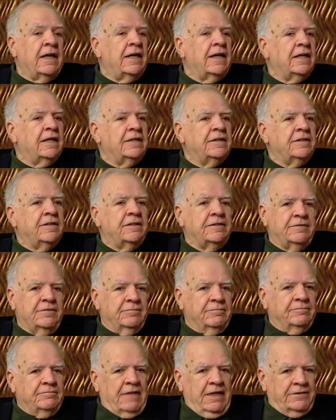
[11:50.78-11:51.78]
And
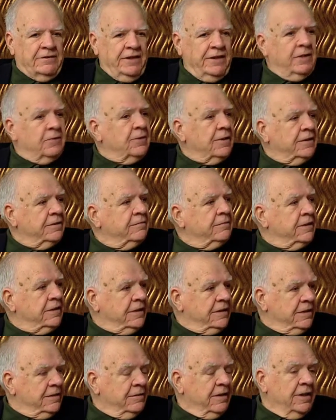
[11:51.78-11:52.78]
I'll tell you what,
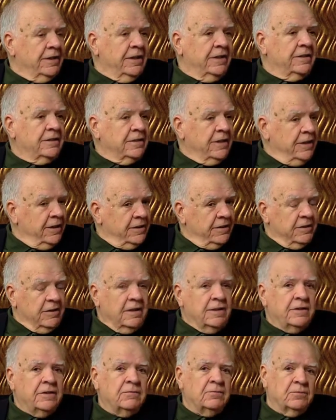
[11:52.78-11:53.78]
uh, Anita and
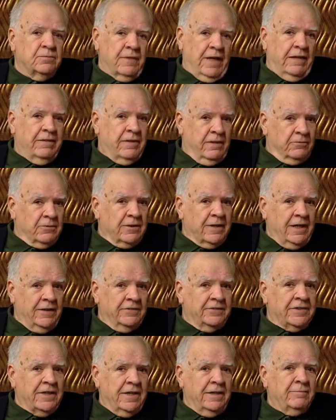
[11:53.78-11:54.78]
Linda, I think we're out
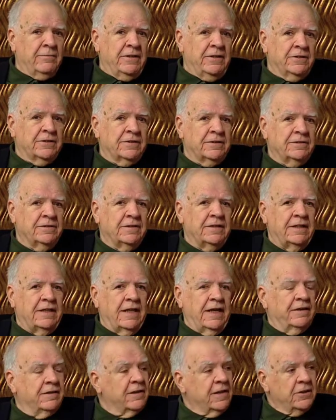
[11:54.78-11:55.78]
of time here.
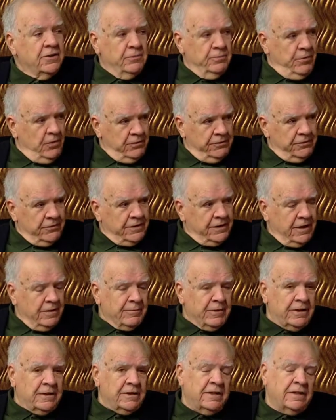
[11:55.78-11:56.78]
I ah. thank you both for
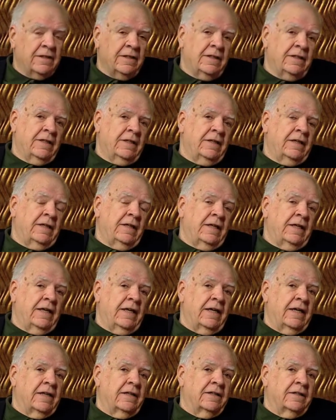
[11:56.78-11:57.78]
coming.
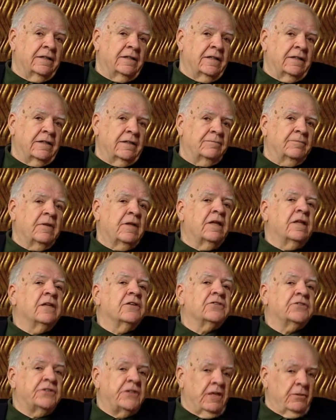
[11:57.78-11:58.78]
And uh,
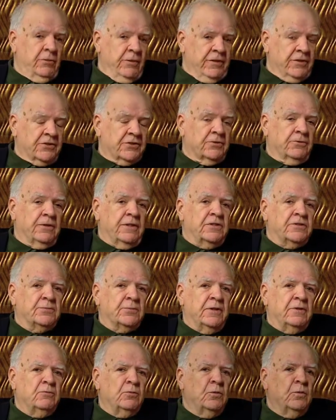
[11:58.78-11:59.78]
stay with us,
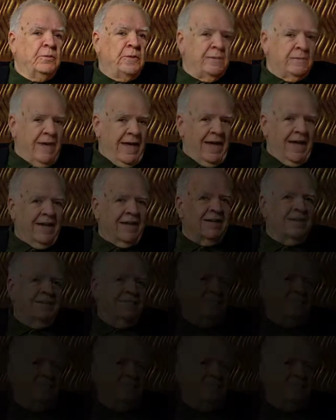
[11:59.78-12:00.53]
Greenspring. We'll be back.